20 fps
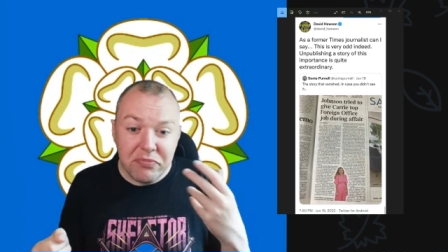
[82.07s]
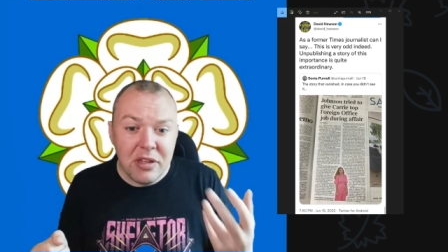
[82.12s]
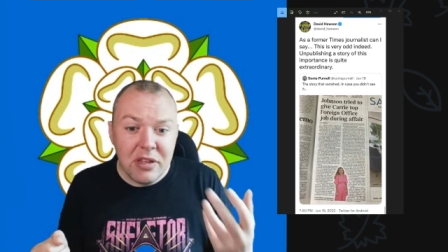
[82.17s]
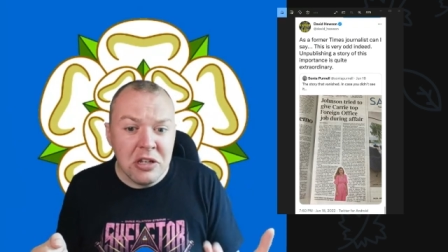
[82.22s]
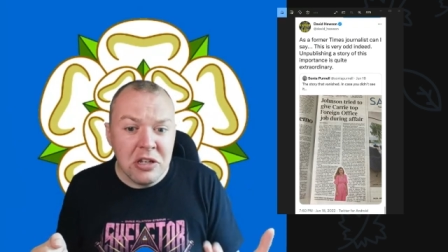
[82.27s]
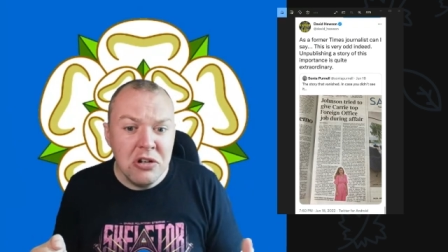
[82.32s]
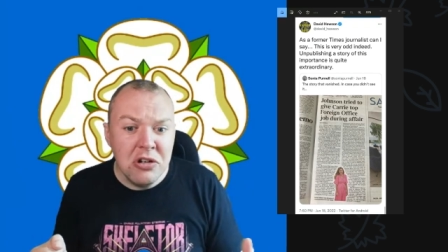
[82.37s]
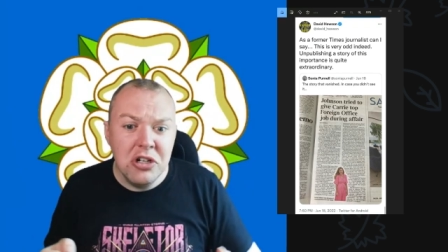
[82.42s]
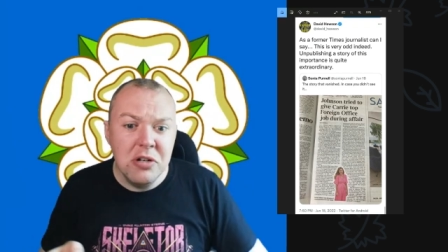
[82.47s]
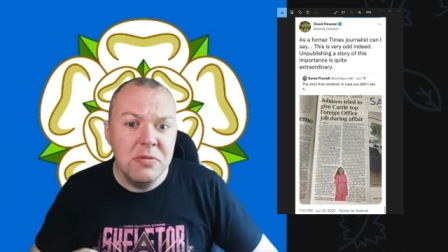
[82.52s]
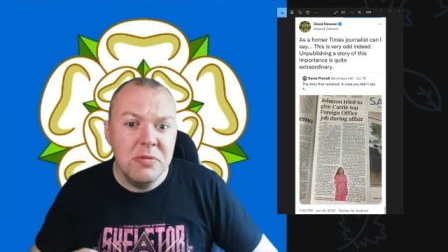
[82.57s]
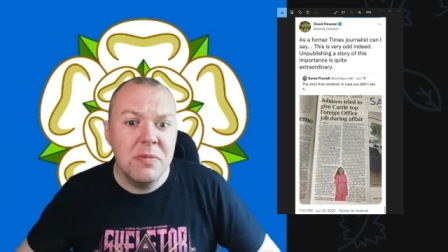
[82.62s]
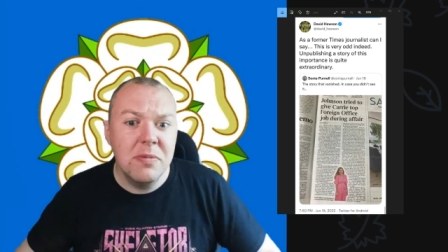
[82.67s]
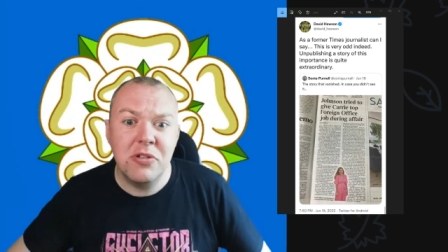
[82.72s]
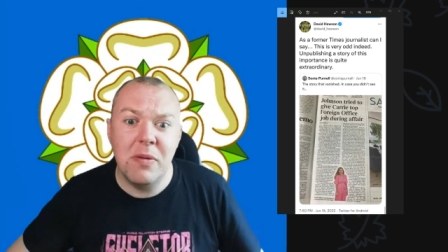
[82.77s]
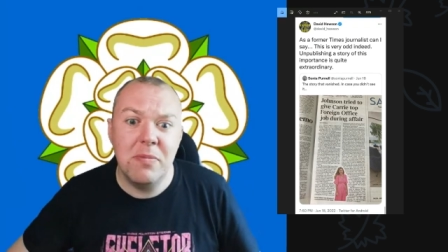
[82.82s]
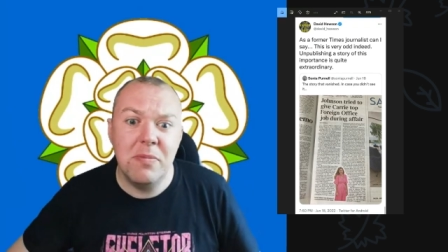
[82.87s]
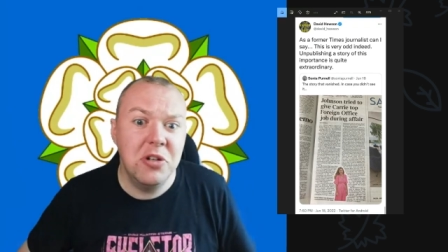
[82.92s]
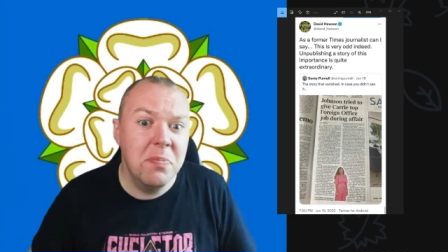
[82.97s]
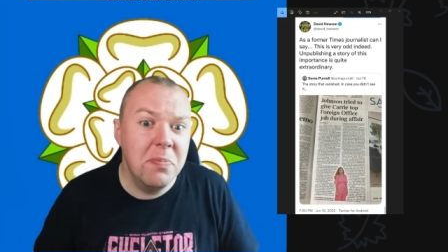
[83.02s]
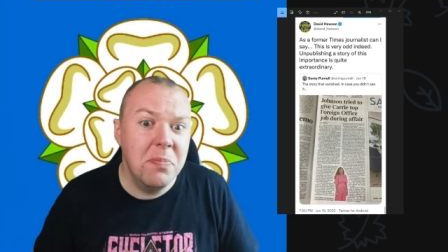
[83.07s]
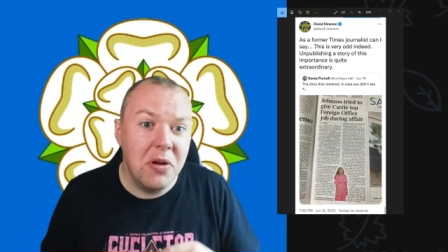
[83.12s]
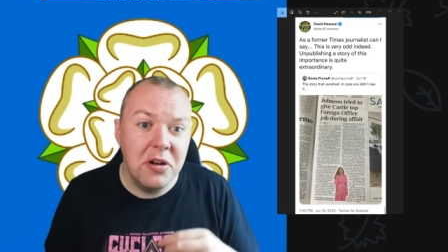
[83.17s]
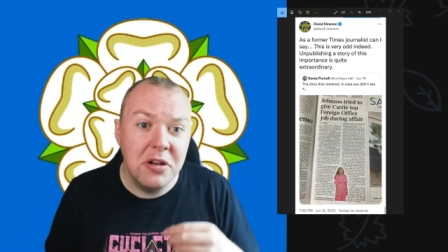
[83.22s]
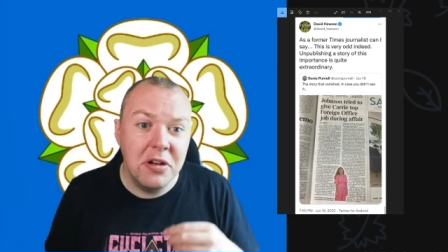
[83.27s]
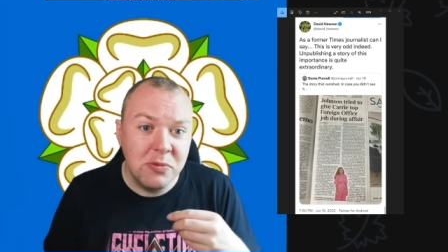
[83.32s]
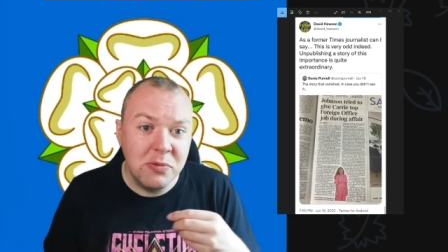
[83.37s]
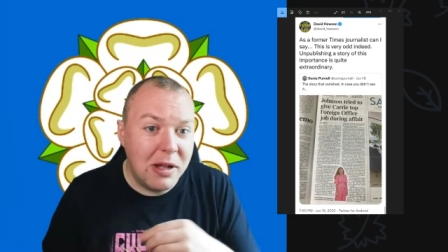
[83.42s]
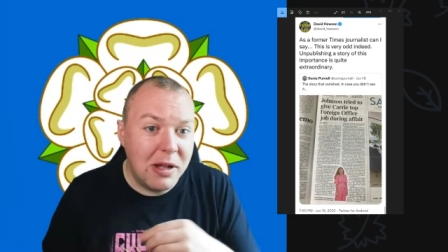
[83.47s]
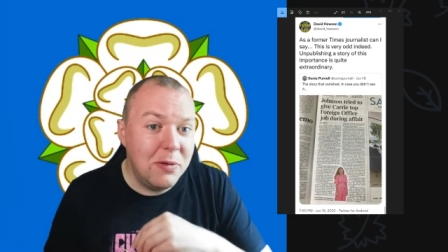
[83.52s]
YouTube subscription button
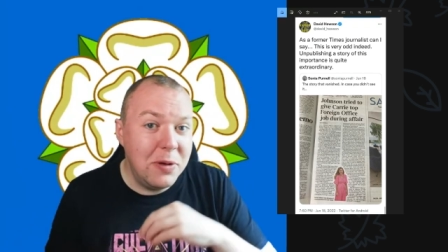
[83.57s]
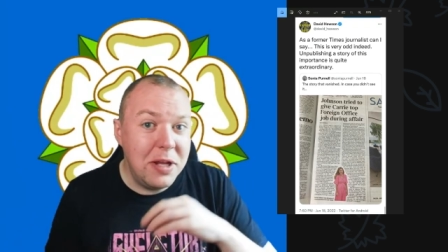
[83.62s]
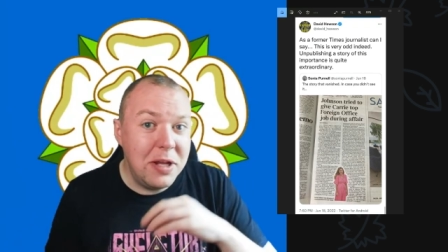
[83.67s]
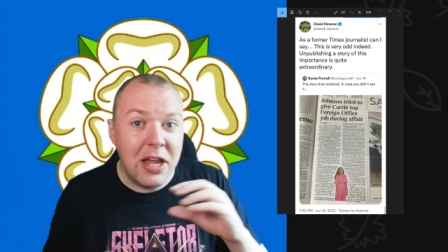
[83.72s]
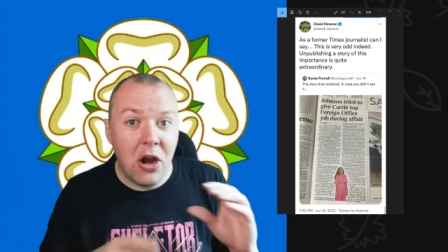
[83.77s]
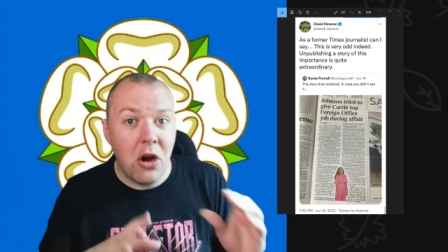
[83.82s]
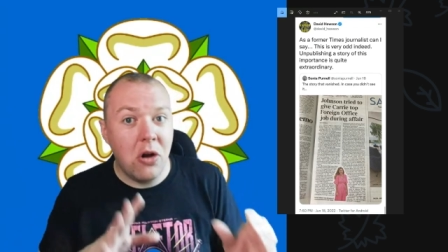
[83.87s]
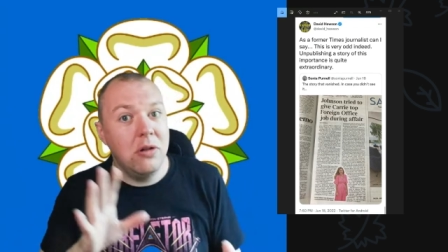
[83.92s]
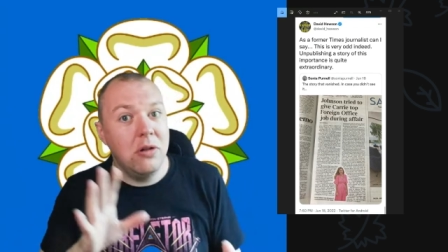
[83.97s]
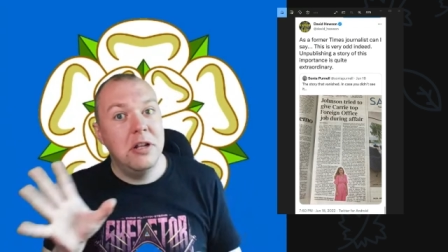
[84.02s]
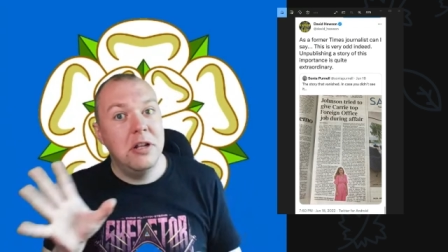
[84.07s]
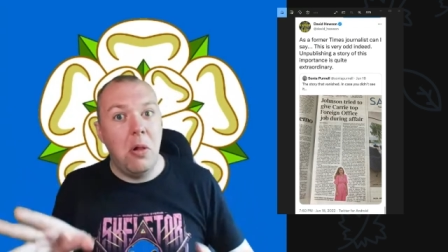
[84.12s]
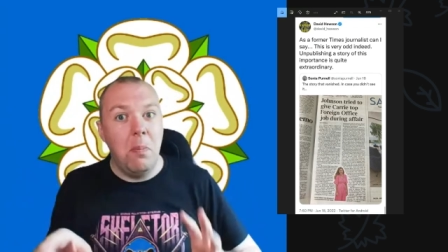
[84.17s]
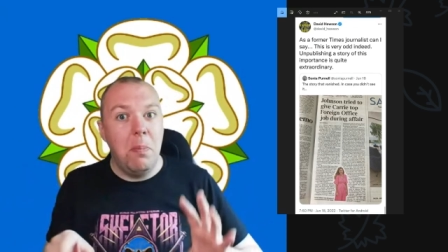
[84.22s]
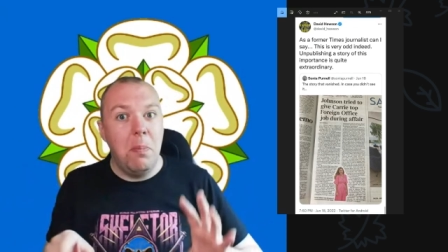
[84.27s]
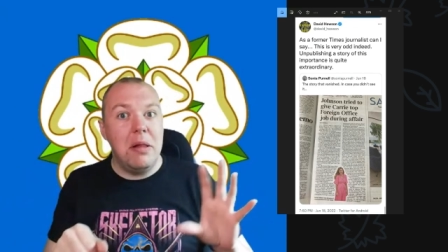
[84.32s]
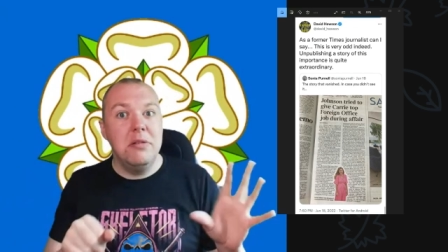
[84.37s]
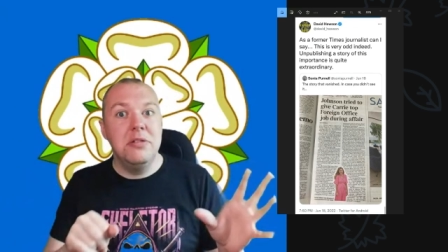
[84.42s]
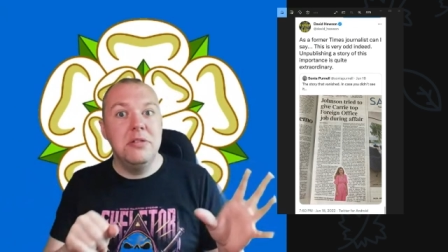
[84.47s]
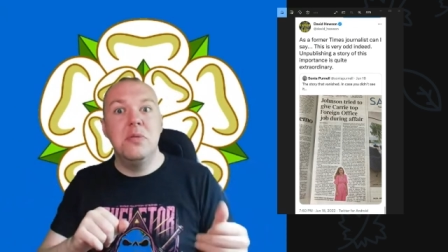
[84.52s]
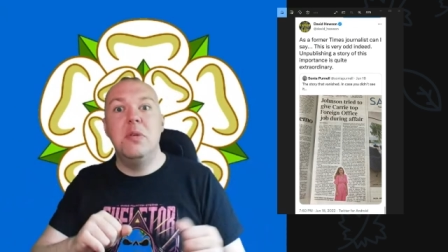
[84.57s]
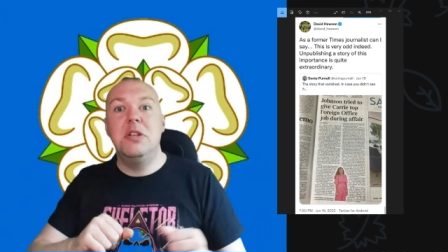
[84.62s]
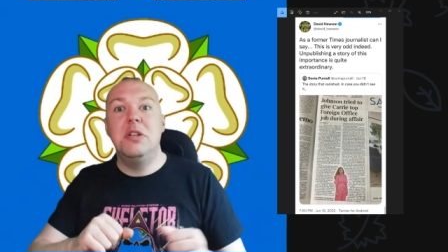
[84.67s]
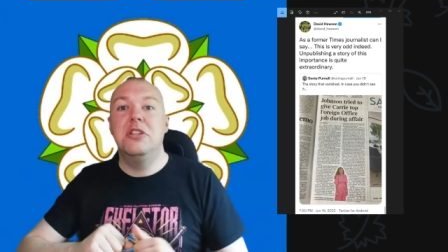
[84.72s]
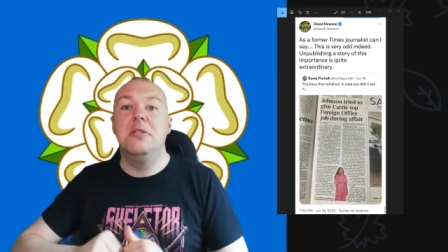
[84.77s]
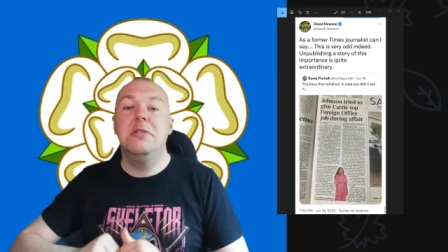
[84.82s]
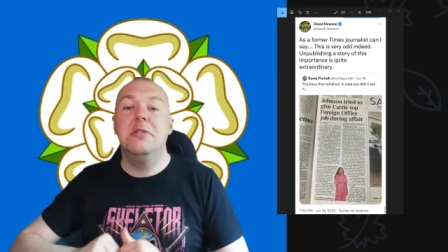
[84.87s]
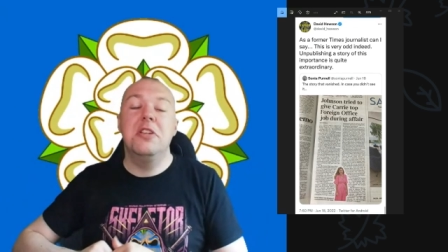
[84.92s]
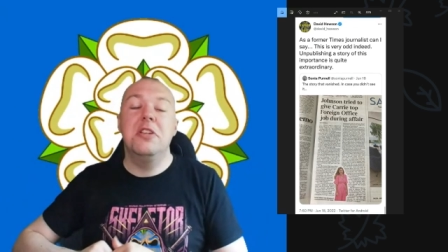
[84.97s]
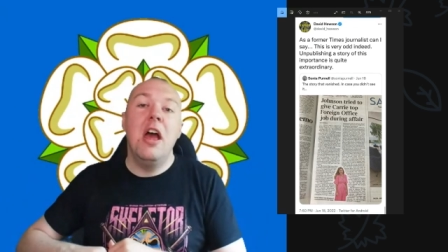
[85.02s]
as well, where you get all the little bells and
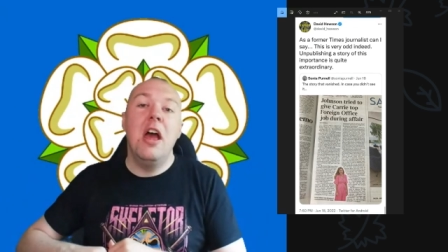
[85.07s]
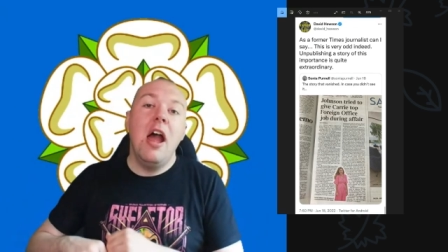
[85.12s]
whistles